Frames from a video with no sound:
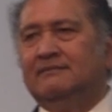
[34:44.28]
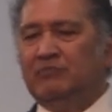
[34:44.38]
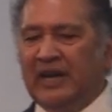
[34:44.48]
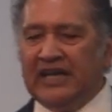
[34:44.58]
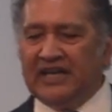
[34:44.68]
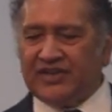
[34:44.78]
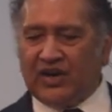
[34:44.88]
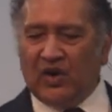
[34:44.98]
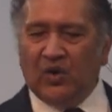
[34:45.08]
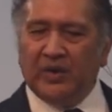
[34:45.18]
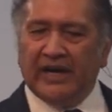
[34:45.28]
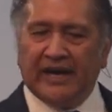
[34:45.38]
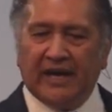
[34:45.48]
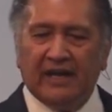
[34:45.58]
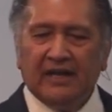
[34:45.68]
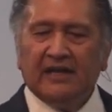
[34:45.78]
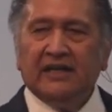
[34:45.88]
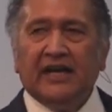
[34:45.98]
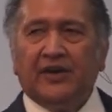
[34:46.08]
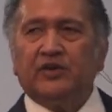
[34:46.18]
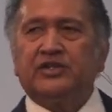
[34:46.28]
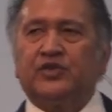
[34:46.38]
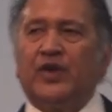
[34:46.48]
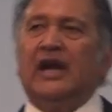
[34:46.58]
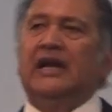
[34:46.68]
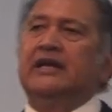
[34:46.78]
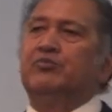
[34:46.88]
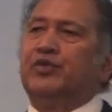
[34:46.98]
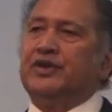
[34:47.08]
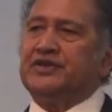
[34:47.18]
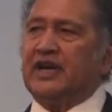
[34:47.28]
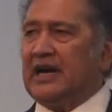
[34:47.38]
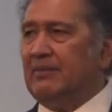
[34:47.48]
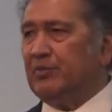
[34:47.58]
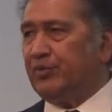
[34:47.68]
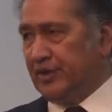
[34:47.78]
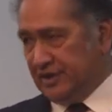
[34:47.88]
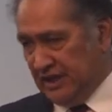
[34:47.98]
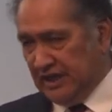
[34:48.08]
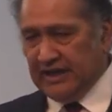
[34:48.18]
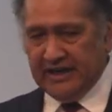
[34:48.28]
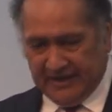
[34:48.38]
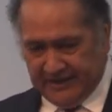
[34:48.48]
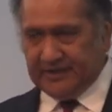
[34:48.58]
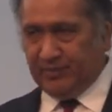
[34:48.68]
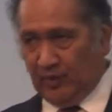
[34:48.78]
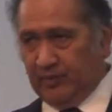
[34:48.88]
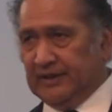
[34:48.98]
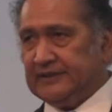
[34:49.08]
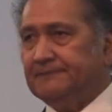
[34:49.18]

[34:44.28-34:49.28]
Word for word: Many years ago, we had a an Australian preacher come and preach here in this pulpit.